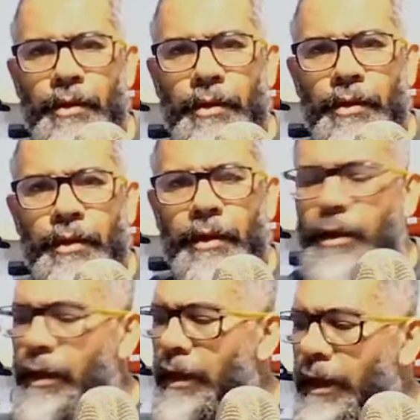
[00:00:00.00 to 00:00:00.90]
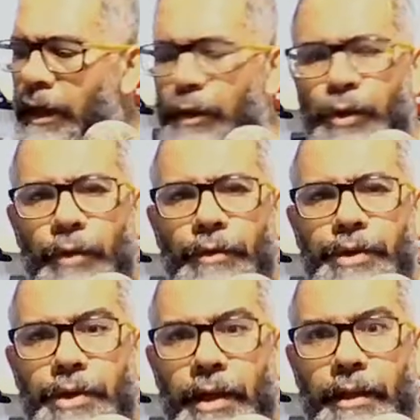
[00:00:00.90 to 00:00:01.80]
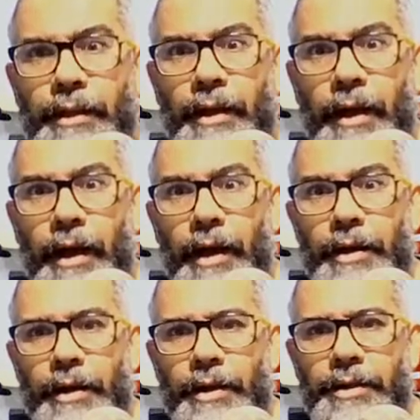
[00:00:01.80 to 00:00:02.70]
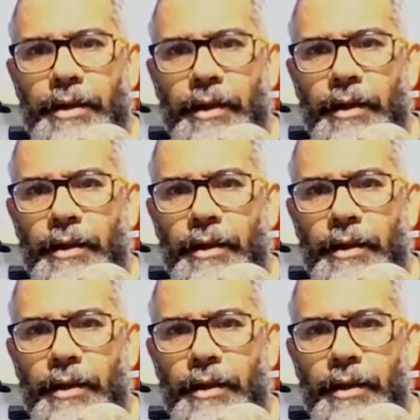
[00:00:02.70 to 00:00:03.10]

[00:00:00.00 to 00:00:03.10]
the electron which is at the higher energy